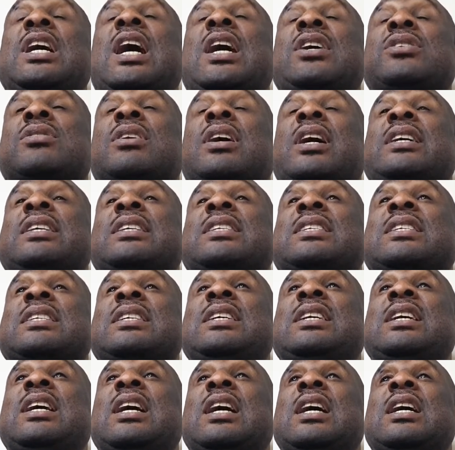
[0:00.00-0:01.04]
As you can
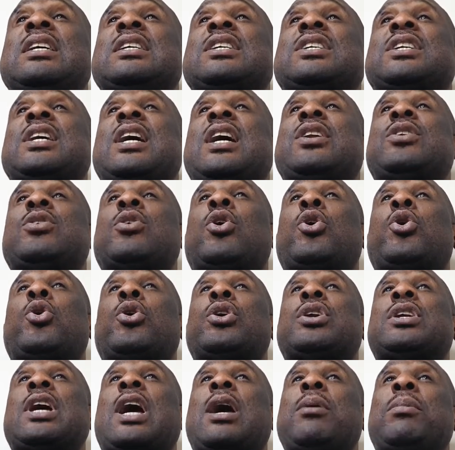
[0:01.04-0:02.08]
see, share it on
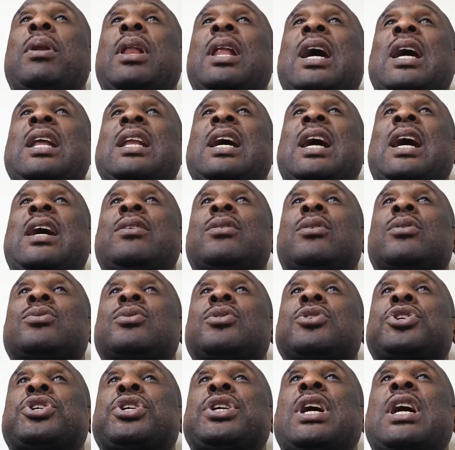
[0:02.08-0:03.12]
your timeline and
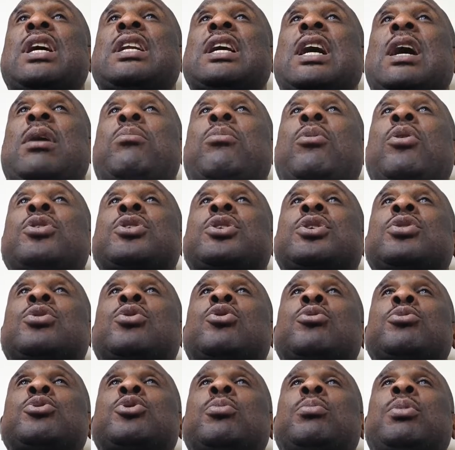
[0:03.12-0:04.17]
also share it amongst the
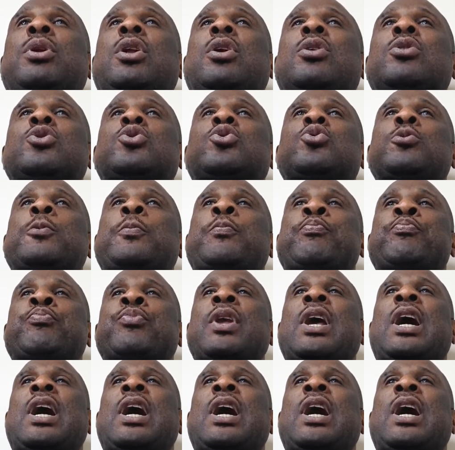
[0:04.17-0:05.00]
groups you belong to.